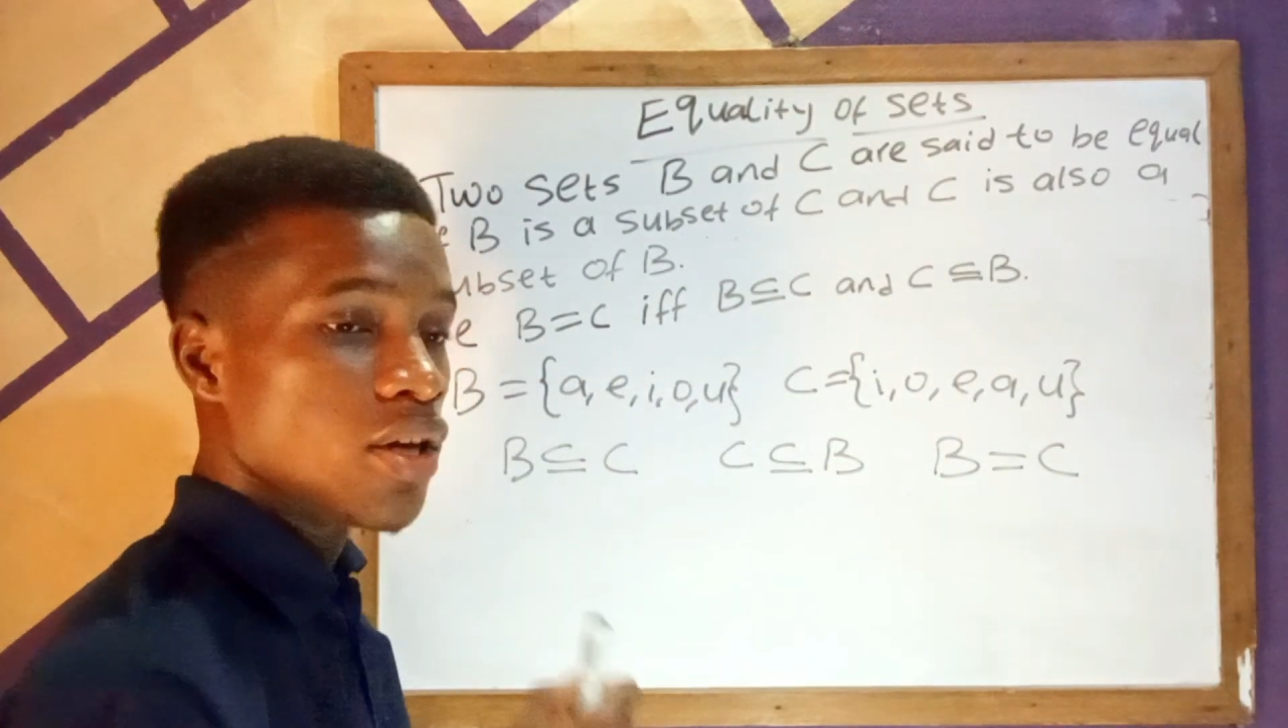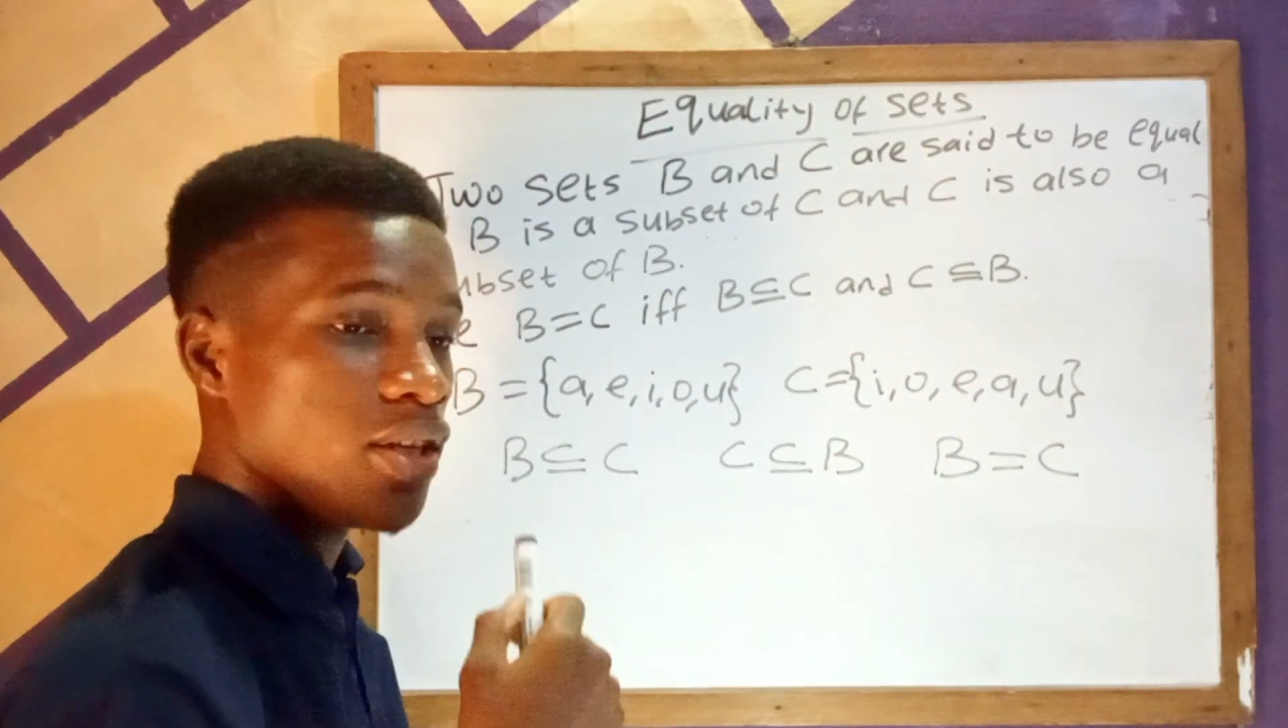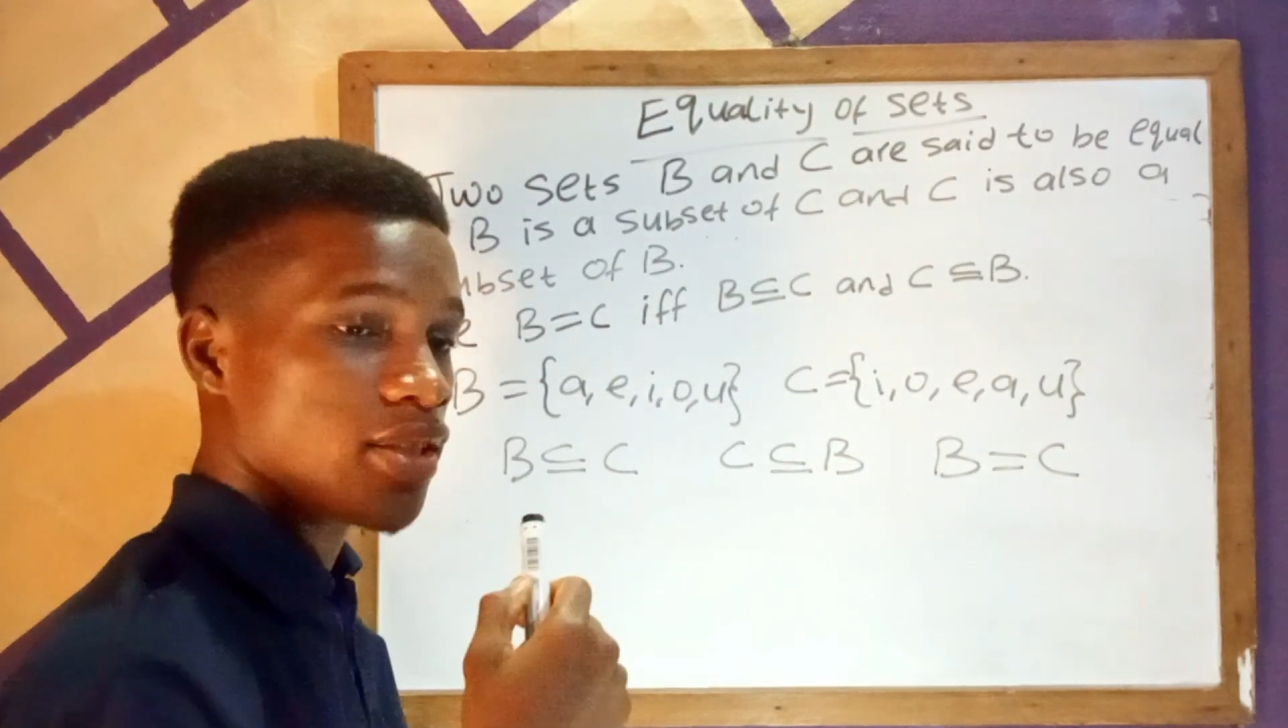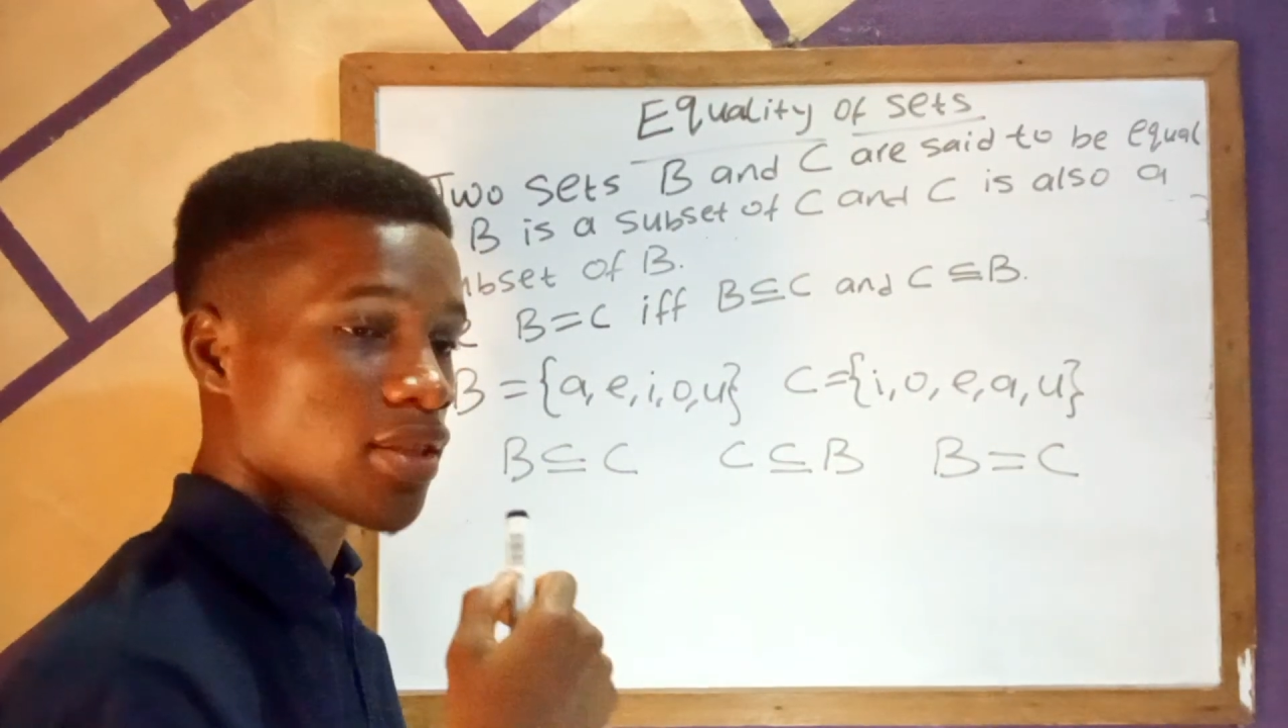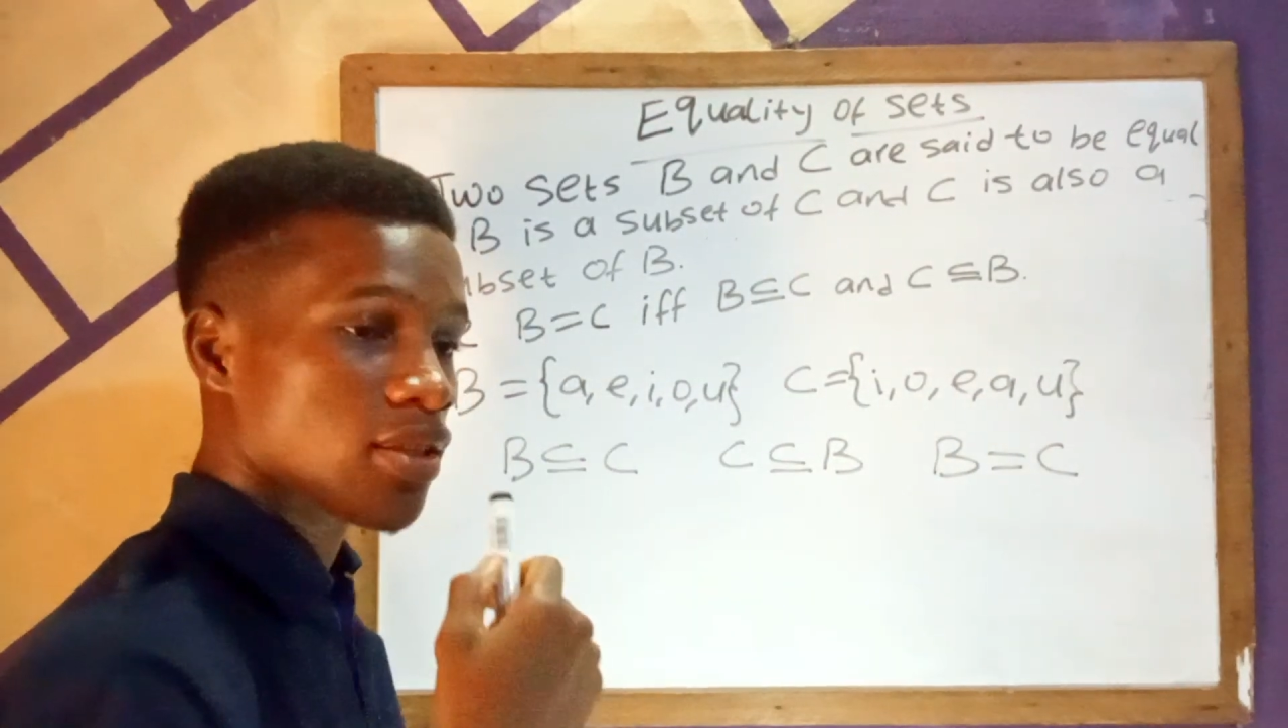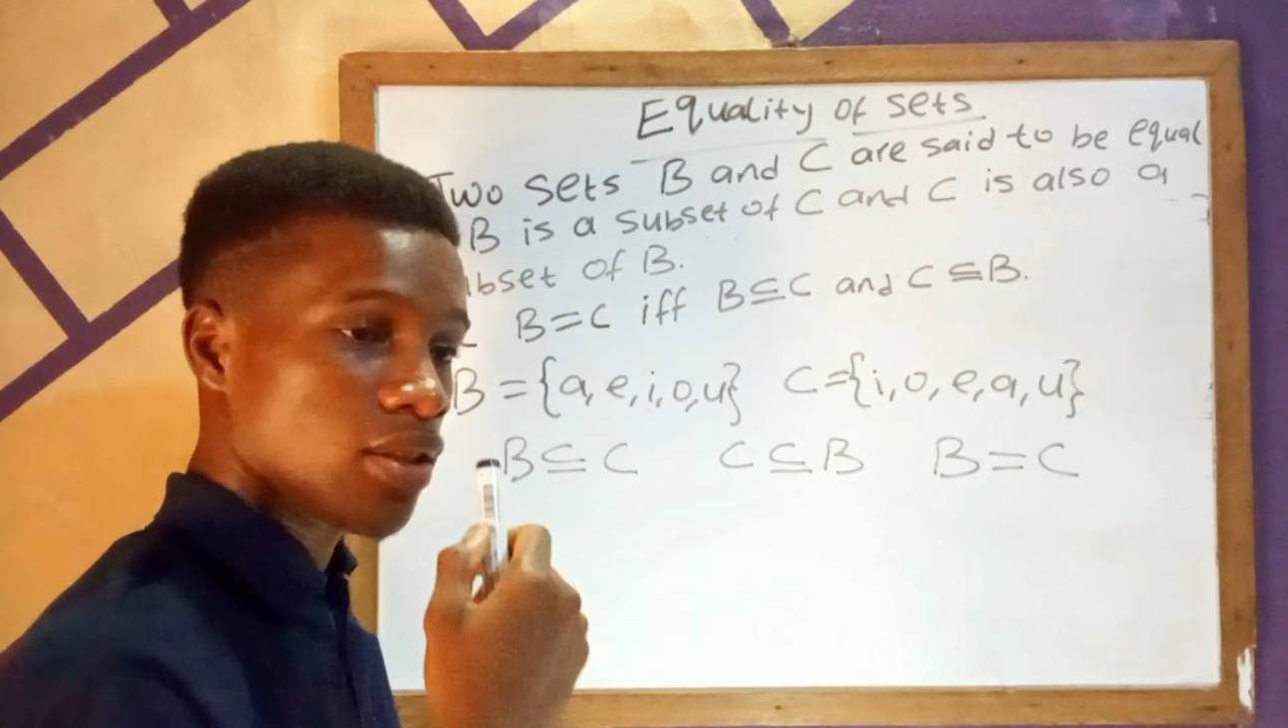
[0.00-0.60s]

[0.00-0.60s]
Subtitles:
It